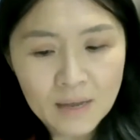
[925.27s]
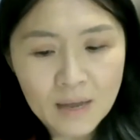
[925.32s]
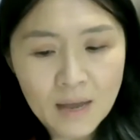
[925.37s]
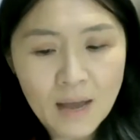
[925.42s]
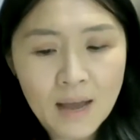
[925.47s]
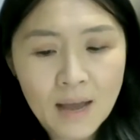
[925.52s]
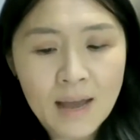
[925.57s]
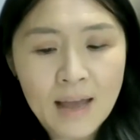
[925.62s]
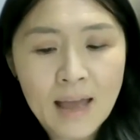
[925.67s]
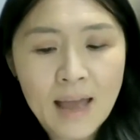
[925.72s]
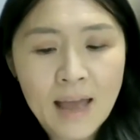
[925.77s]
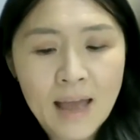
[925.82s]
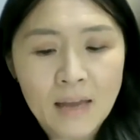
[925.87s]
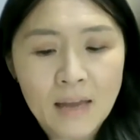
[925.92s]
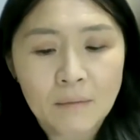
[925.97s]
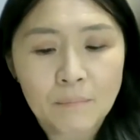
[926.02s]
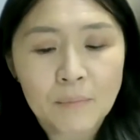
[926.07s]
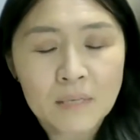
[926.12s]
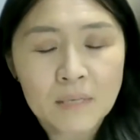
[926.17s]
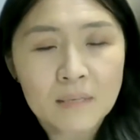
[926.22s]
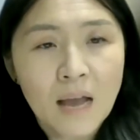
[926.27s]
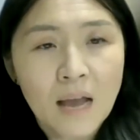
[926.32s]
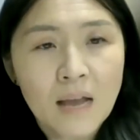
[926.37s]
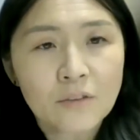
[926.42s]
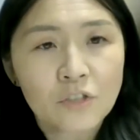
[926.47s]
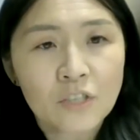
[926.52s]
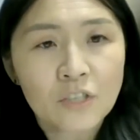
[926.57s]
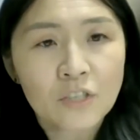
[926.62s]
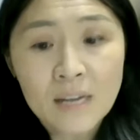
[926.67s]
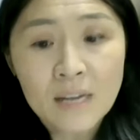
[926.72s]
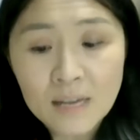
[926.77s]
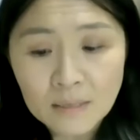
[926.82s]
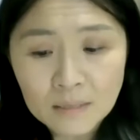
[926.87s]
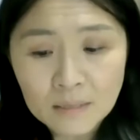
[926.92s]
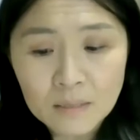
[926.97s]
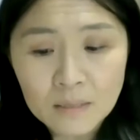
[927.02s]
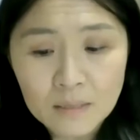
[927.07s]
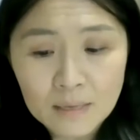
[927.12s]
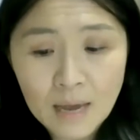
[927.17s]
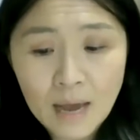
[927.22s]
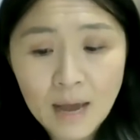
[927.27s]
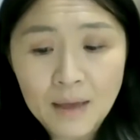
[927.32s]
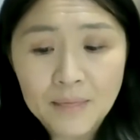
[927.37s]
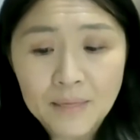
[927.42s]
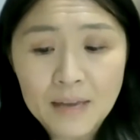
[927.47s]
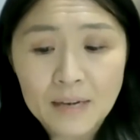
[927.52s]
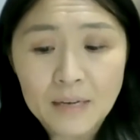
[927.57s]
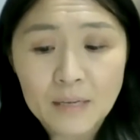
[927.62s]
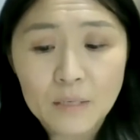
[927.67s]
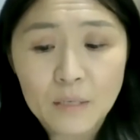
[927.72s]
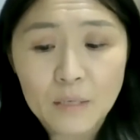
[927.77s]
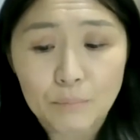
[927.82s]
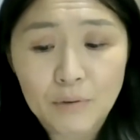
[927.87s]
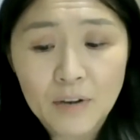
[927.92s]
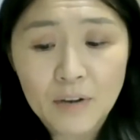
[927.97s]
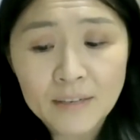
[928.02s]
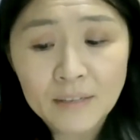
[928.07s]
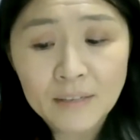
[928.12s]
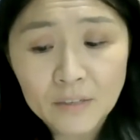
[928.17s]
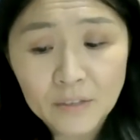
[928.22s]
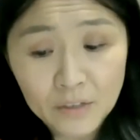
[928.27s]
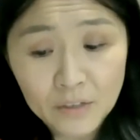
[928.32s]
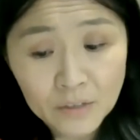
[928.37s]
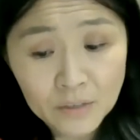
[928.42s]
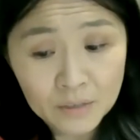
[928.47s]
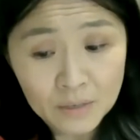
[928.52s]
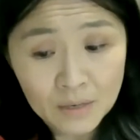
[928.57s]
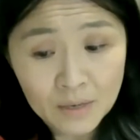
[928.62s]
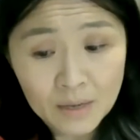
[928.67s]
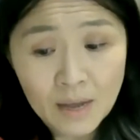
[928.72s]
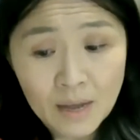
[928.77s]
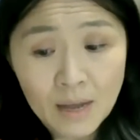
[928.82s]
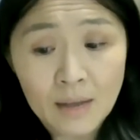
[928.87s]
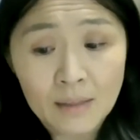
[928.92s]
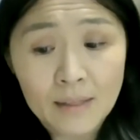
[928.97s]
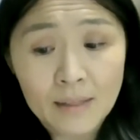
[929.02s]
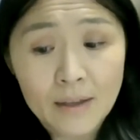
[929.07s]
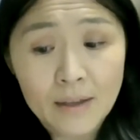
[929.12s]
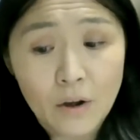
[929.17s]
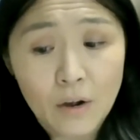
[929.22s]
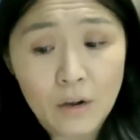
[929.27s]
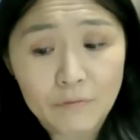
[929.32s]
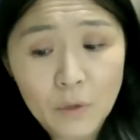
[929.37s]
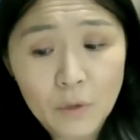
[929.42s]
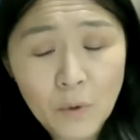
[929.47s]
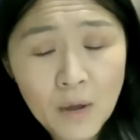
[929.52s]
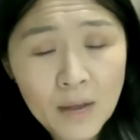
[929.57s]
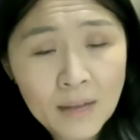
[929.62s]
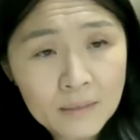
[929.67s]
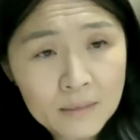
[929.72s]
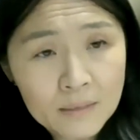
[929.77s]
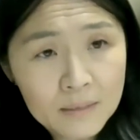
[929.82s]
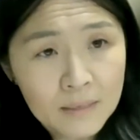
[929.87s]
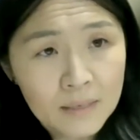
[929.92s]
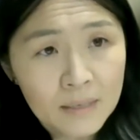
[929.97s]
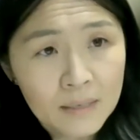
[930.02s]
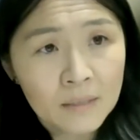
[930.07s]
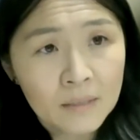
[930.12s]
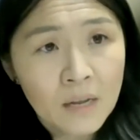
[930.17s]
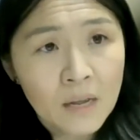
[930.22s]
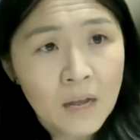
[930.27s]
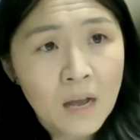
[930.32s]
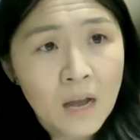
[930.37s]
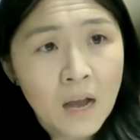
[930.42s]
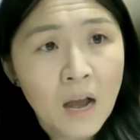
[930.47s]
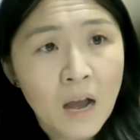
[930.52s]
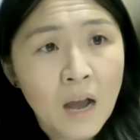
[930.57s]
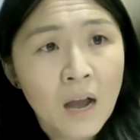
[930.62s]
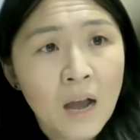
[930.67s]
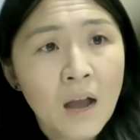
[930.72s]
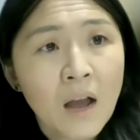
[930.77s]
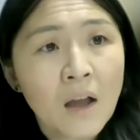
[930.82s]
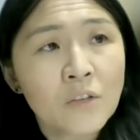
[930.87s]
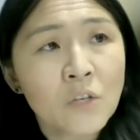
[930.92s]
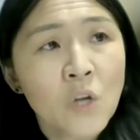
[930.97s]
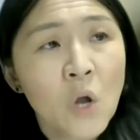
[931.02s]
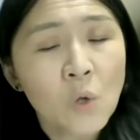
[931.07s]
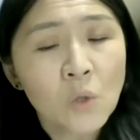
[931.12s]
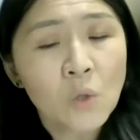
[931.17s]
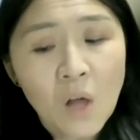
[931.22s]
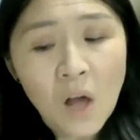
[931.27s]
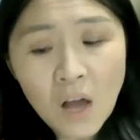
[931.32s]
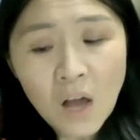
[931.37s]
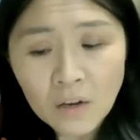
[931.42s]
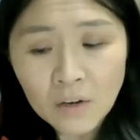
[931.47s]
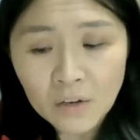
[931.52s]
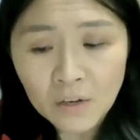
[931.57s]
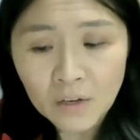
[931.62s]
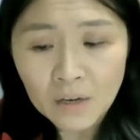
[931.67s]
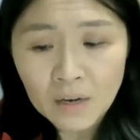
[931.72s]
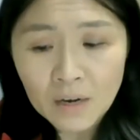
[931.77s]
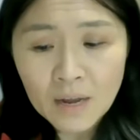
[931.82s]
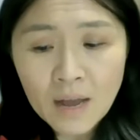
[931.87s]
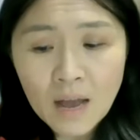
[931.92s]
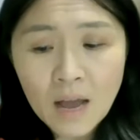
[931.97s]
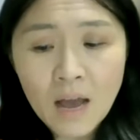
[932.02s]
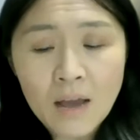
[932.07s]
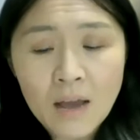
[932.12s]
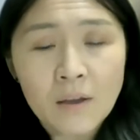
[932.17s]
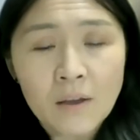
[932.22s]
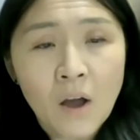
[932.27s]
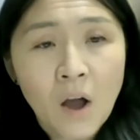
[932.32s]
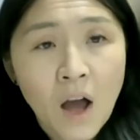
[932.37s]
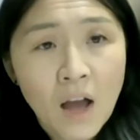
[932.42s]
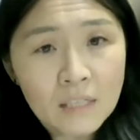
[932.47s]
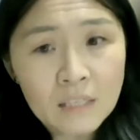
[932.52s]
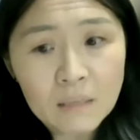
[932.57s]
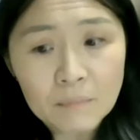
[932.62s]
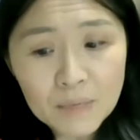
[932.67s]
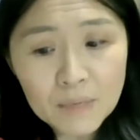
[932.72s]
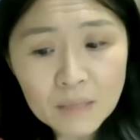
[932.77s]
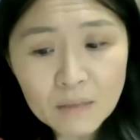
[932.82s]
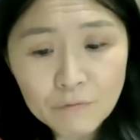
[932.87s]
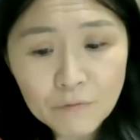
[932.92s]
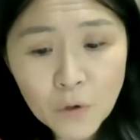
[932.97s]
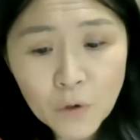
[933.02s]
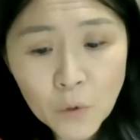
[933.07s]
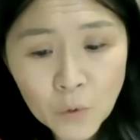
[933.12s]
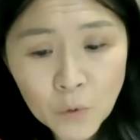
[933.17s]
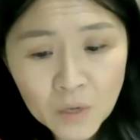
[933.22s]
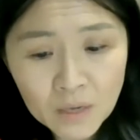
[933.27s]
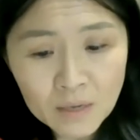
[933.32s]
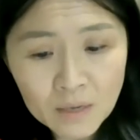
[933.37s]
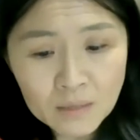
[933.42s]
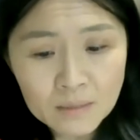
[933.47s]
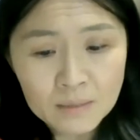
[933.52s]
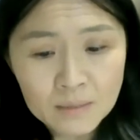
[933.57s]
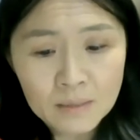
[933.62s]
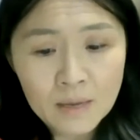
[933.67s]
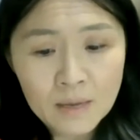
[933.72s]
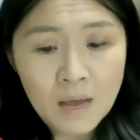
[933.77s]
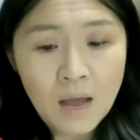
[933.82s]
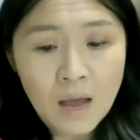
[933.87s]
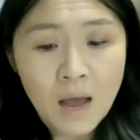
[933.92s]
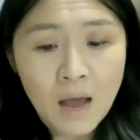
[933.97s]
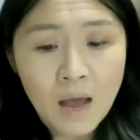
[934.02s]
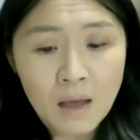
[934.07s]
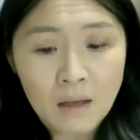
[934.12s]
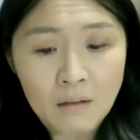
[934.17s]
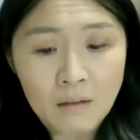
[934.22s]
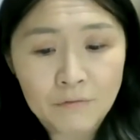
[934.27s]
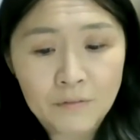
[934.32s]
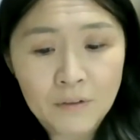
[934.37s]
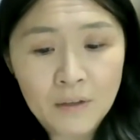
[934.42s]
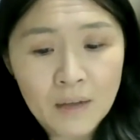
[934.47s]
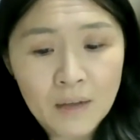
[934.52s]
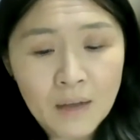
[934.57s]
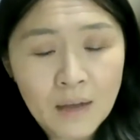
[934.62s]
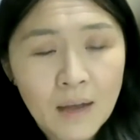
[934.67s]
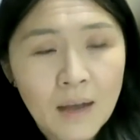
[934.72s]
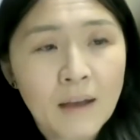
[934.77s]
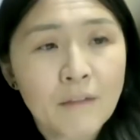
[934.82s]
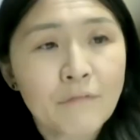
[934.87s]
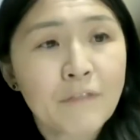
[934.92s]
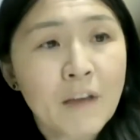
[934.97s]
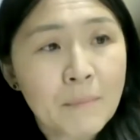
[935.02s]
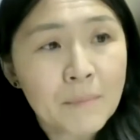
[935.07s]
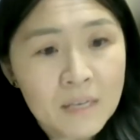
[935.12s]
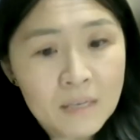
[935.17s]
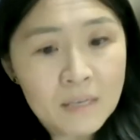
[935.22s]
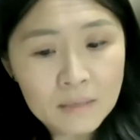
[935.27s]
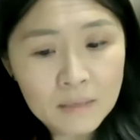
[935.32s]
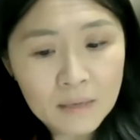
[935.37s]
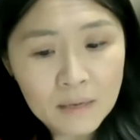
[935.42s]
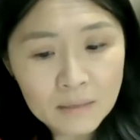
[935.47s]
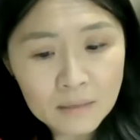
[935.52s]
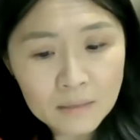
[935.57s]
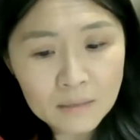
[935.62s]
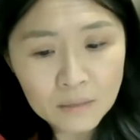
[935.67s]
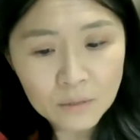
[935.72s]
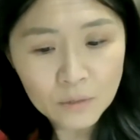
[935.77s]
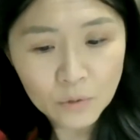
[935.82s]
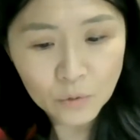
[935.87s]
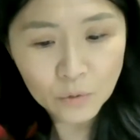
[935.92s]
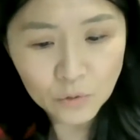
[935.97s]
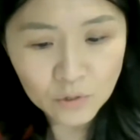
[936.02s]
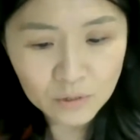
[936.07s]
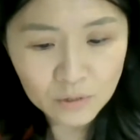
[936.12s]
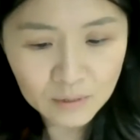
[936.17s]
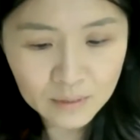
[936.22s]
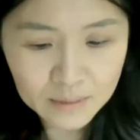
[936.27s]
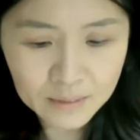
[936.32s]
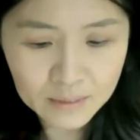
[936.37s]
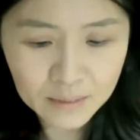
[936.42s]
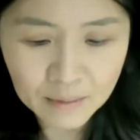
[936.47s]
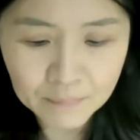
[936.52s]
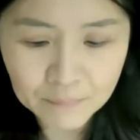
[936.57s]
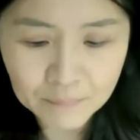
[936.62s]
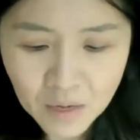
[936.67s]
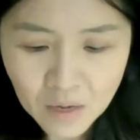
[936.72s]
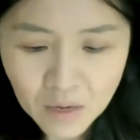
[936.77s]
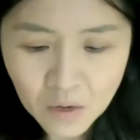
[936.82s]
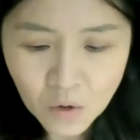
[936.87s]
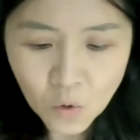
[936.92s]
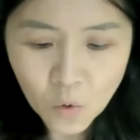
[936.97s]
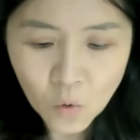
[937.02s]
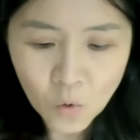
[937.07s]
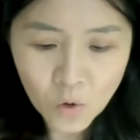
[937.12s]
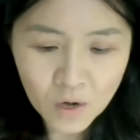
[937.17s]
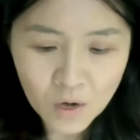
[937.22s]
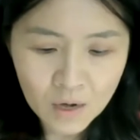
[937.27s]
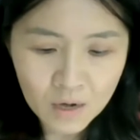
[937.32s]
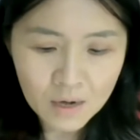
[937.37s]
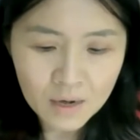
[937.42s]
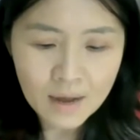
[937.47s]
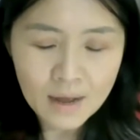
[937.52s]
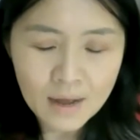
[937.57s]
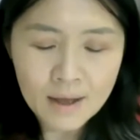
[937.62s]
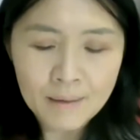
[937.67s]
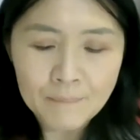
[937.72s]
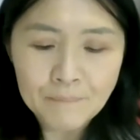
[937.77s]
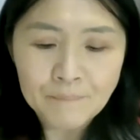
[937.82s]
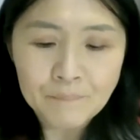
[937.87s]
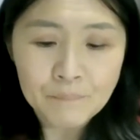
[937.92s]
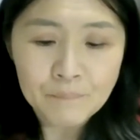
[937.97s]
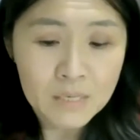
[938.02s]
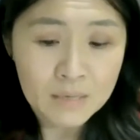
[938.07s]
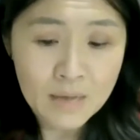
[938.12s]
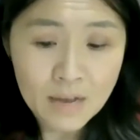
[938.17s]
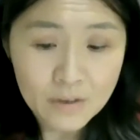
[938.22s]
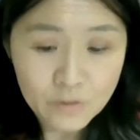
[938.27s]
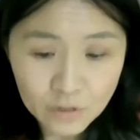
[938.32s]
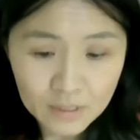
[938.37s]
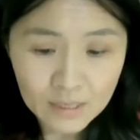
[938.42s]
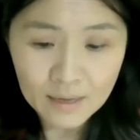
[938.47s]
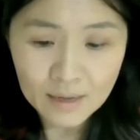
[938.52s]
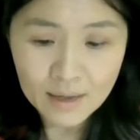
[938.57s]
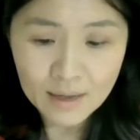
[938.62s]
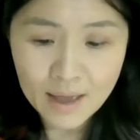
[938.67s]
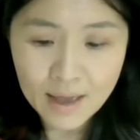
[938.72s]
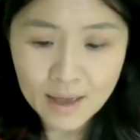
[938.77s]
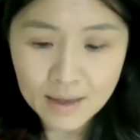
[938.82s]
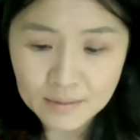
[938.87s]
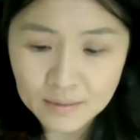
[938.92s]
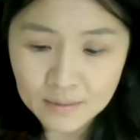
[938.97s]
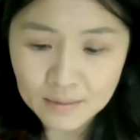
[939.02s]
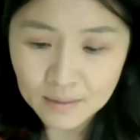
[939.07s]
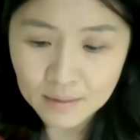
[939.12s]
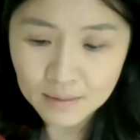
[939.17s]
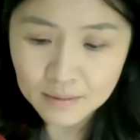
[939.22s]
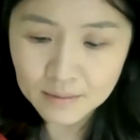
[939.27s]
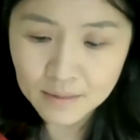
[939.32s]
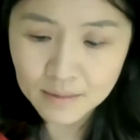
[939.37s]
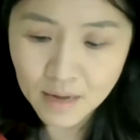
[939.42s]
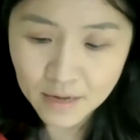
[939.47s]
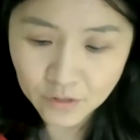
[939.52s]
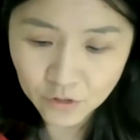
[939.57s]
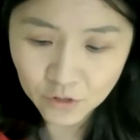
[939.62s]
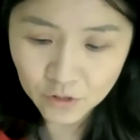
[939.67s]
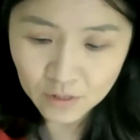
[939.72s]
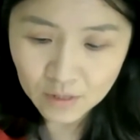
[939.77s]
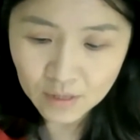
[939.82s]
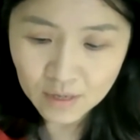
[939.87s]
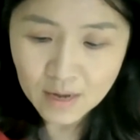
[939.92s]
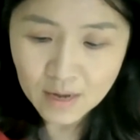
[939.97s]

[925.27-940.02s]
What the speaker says: And misogynists, that is the predators, like Harvey Weinstein, no longer ought to be the focus of feminist constitutionalism or misogyny as such.